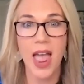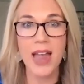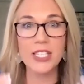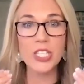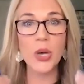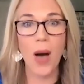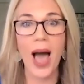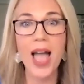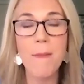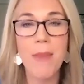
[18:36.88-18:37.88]
And so
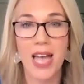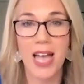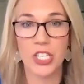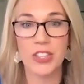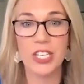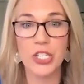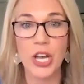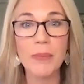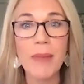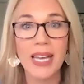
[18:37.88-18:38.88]
I imagine this
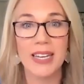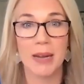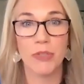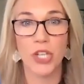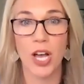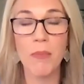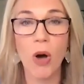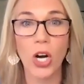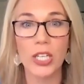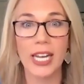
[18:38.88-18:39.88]
young man named John
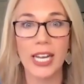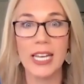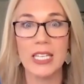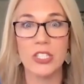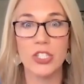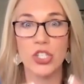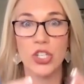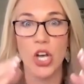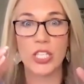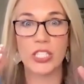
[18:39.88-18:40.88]
Mark is
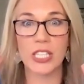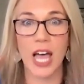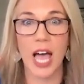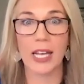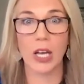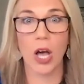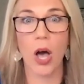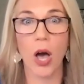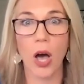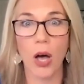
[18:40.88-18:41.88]
just like,
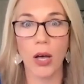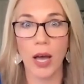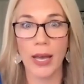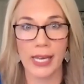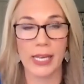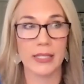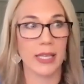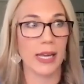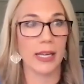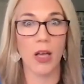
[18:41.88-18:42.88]
he is
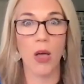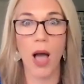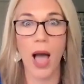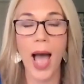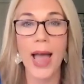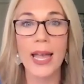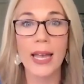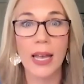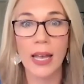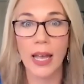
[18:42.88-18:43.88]
like,
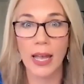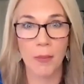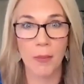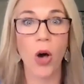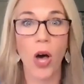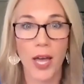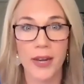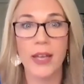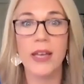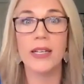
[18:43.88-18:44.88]
I am
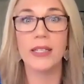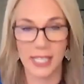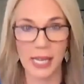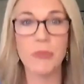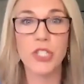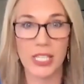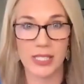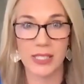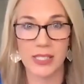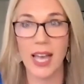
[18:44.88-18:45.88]
on team
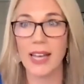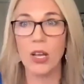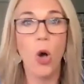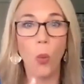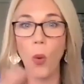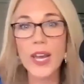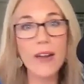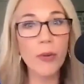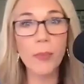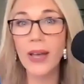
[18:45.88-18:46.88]
Jesus. Like,
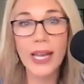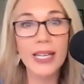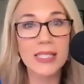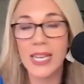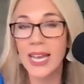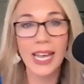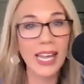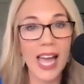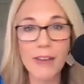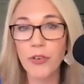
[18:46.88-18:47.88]
whatever plans he
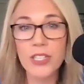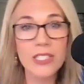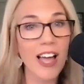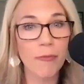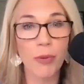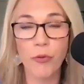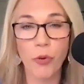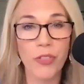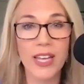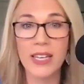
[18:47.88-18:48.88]
had for his life
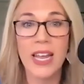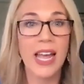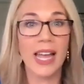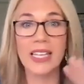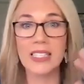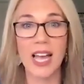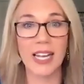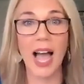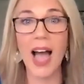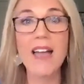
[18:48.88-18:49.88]
before then, he's
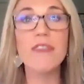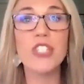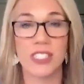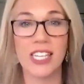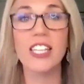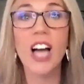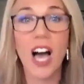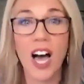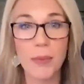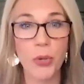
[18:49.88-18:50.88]
like, I have just seen
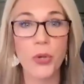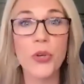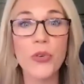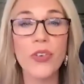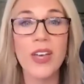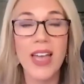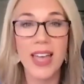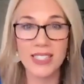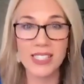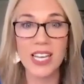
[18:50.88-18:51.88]
God move
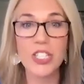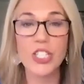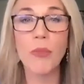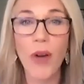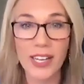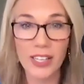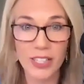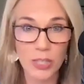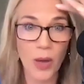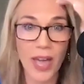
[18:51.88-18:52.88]
in such a
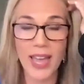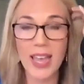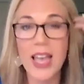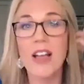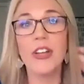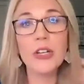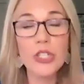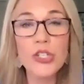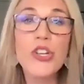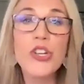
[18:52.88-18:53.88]
miraculous way. There
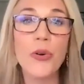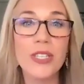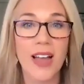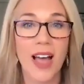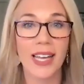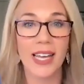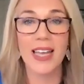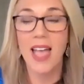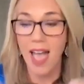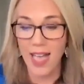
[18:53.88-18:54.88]
is no denying
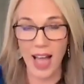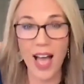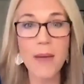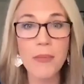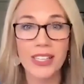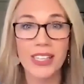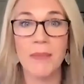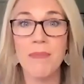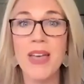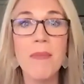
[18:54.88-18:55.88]
it. And I'm going to
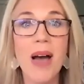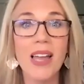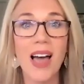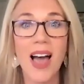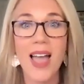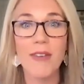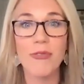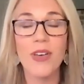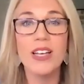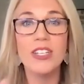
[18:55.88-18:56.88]
commit my life
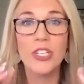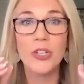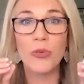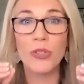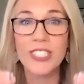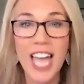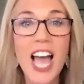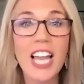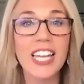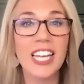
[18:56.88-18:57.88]
to
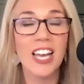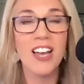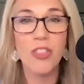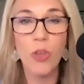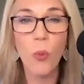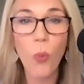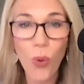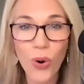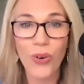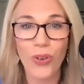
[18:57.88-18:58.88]
telling the
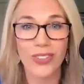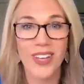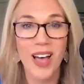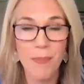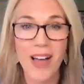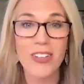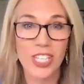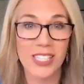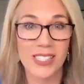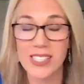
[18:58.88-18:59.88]
world about
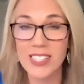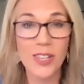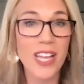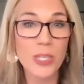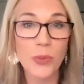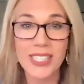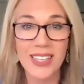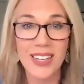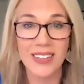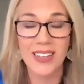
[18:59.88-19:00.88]
Jesus. And so that's what he
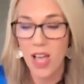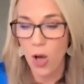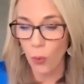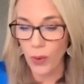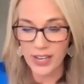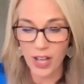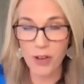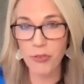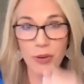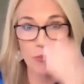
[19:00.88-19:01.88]
did. We
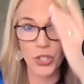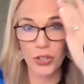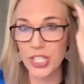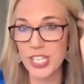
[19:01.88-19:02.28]
know from church